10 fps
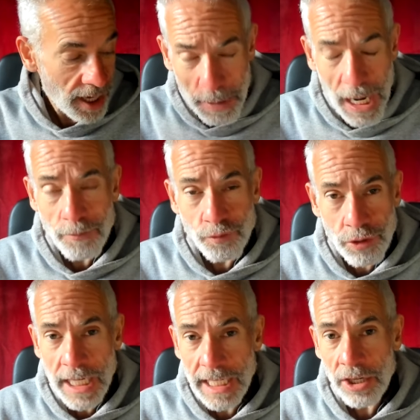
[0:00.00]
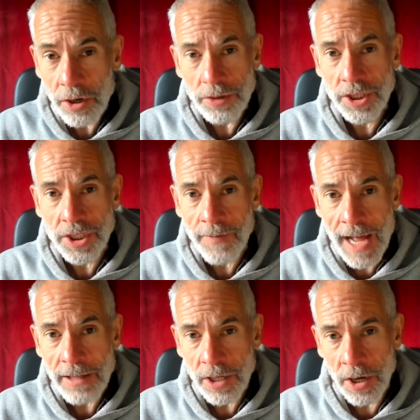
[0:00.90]
Become really conscious of
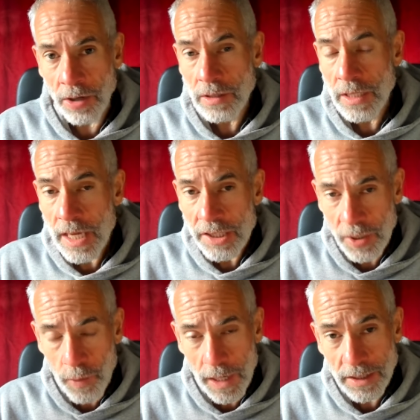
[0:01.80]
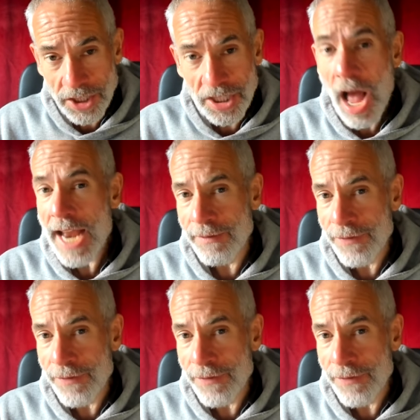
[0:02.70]
alcohol. So one of the side